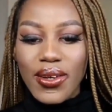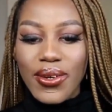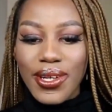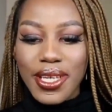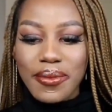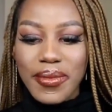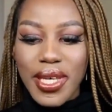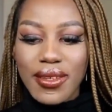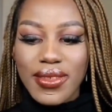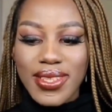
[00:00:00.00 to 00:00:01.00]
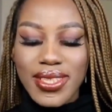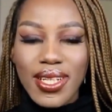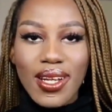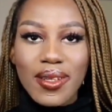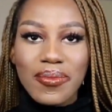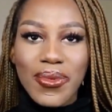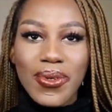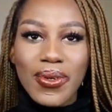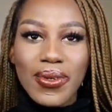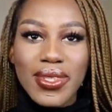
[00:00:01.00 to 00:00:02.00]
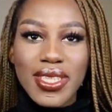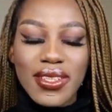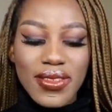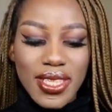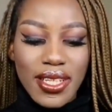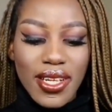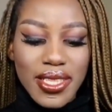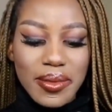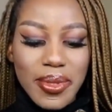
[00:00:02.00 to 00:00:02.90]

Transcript: cream covers a lot more surface area as